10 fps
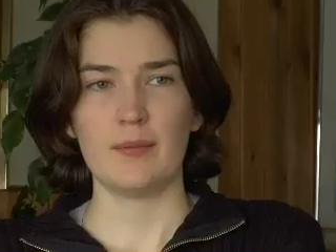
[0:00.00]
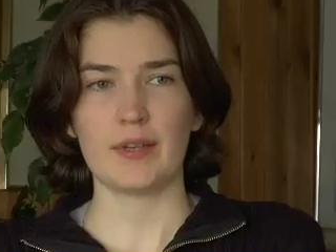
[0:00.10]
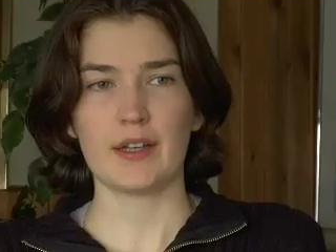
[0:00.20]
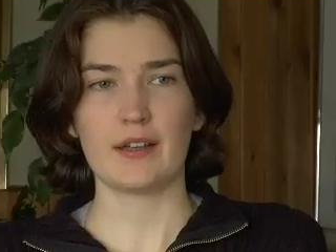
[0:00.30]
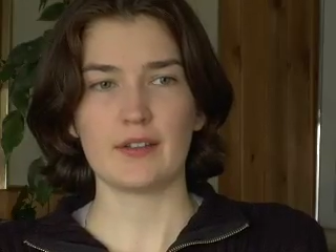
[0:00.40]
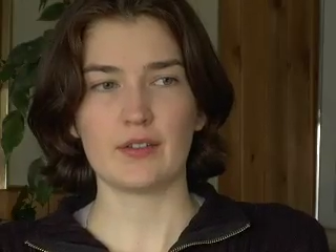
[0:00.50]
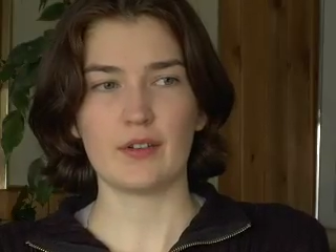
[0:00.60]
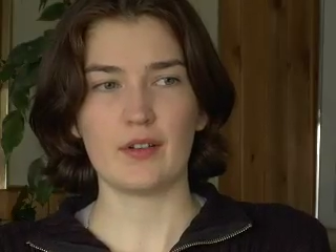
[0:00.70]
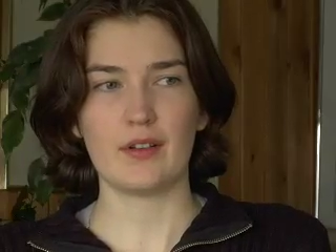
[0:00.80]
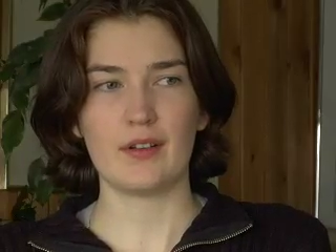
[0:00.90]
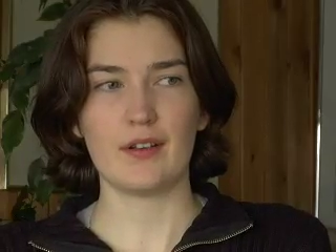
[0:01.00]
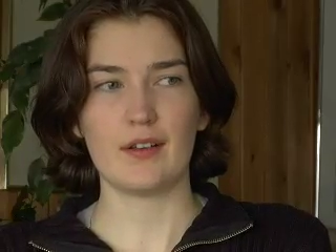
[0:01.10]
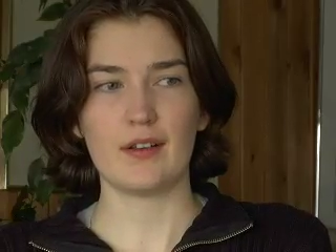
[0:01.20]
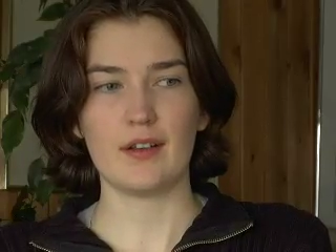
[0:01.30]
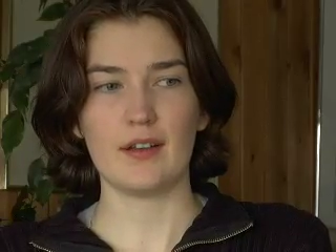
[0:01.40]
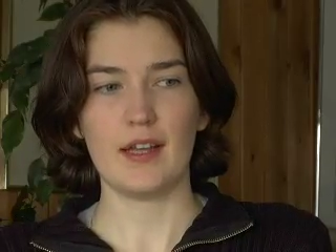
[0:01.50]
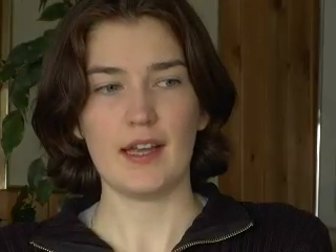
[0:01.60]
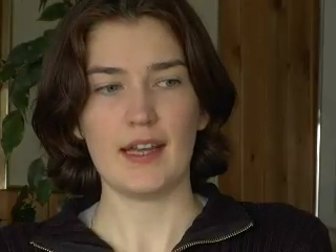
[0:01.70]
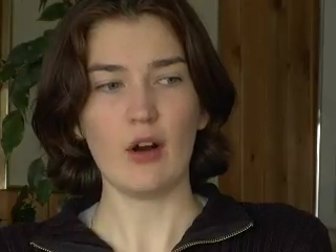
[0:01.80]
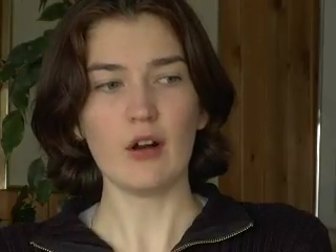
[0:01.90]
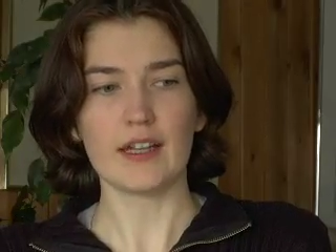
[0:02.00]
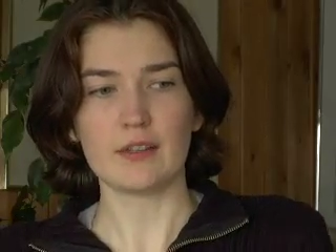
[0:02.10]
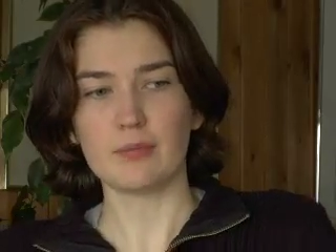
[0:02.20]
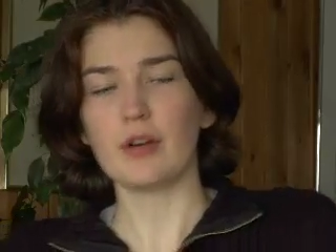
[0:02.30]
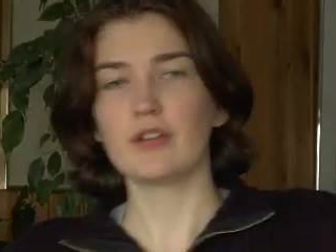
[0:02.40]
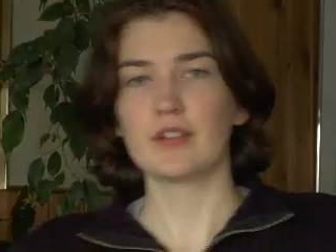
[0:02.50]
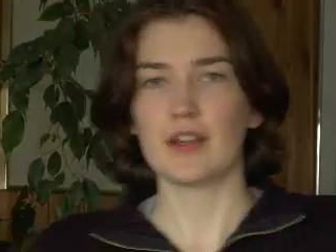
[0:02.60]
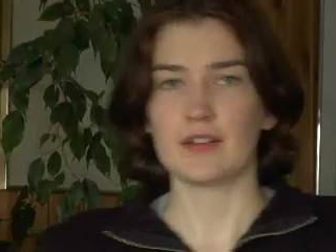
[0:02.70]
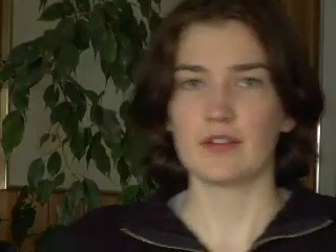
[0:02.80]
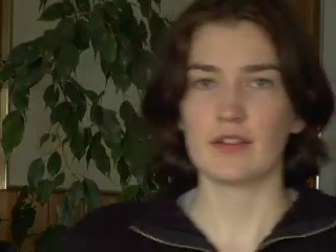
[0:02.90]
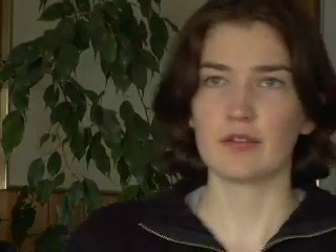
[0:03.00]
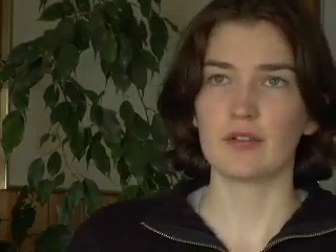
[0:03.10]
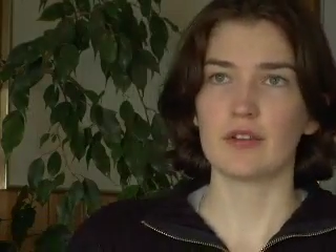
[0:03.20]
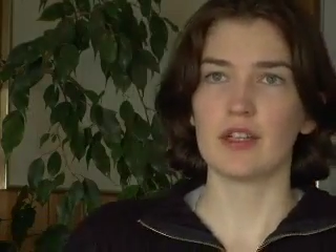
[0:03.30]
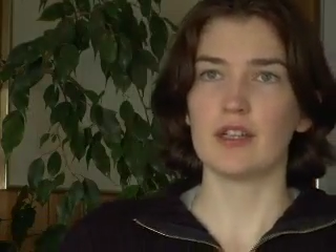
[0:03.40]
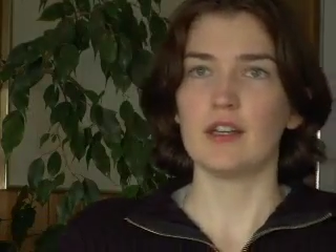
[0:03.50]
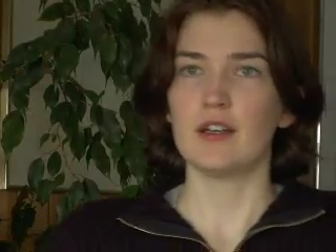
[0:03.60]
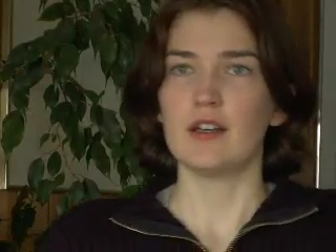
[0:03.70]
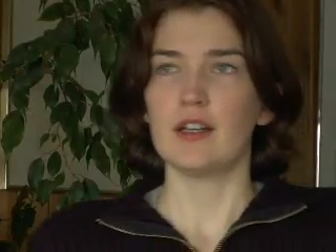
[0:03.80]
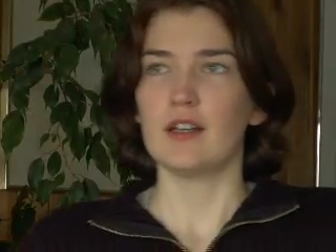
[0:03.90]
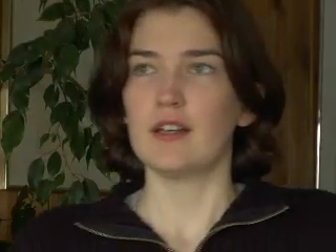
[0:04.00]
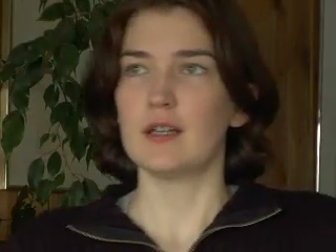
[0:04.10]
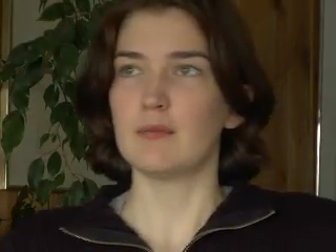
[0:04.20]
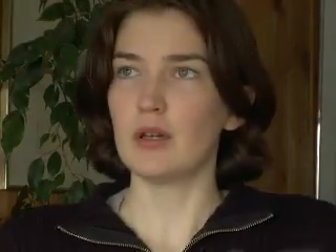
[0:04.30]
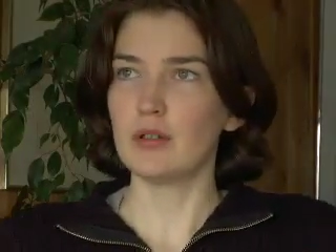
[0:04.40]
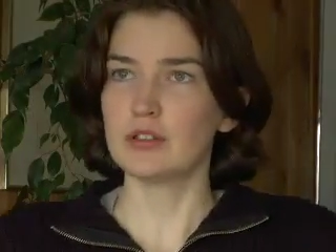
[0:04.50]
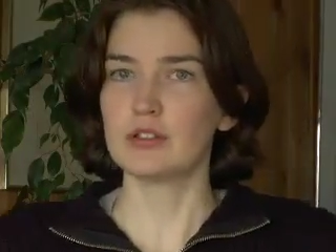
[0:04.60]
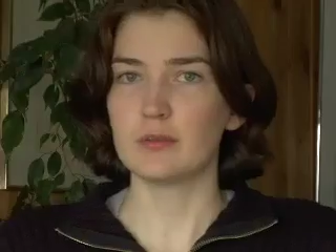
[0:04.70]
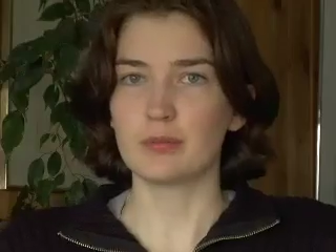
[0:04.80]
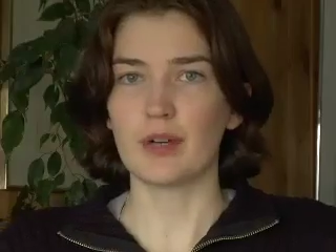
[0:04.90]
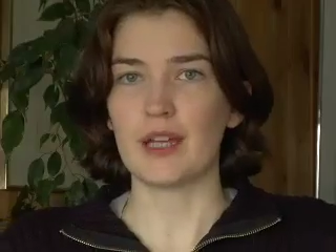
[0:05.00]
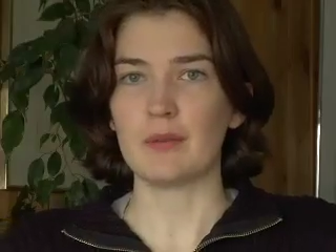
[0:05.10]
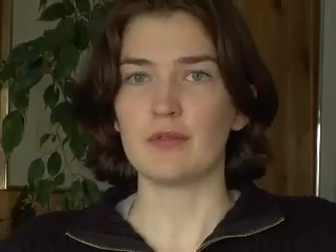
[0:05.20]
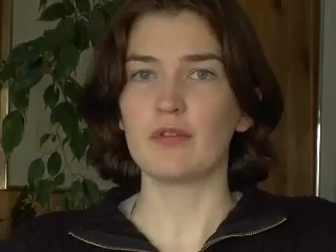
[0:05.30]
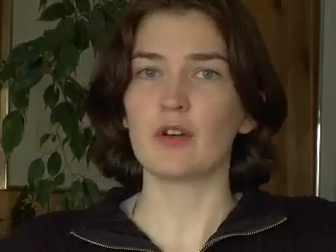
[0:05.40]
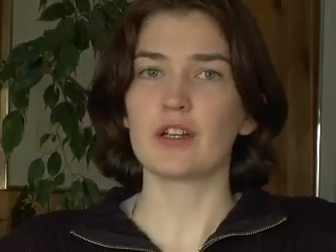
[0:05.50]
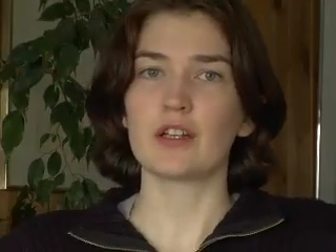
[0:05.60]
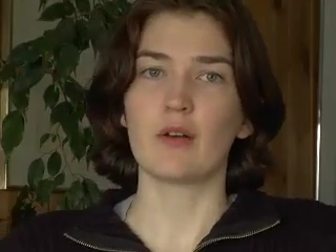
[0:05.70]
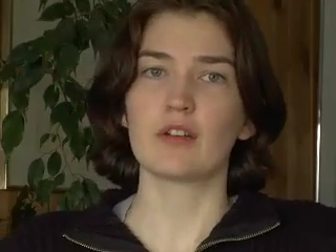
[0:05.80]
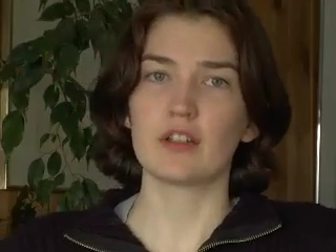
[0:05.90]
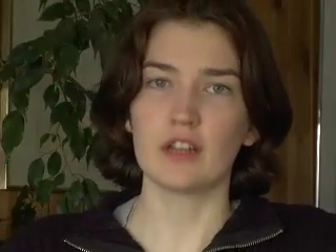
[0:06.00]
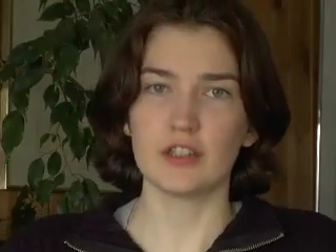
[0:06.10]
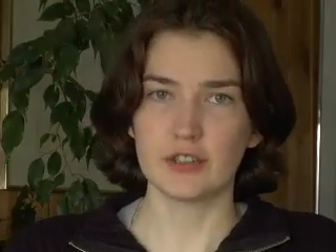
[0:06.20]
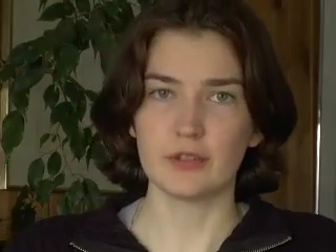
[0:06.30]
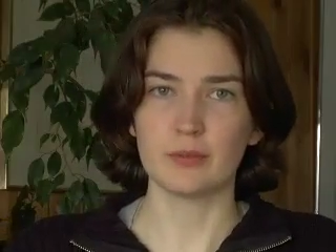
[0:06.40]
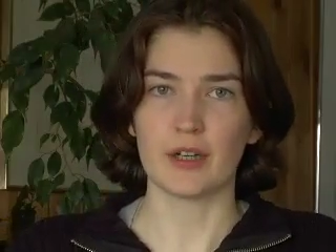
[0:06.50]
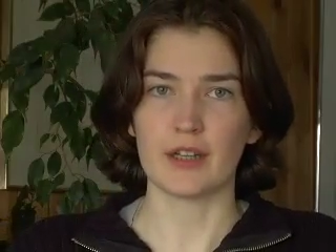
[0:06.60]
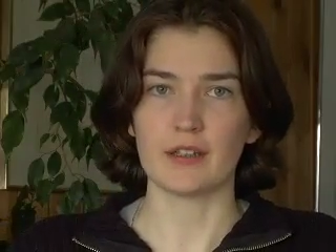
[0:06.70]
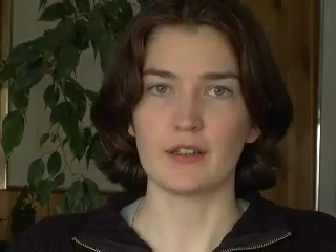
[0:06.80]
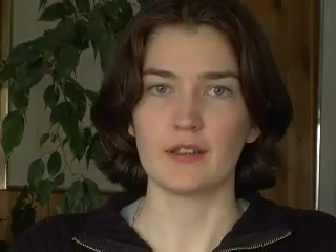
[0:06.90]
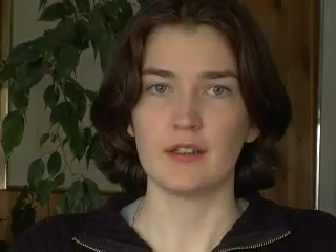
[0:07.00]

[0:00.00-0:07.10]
Because it all gets processed through the emotional brain before it can go into the logical brain.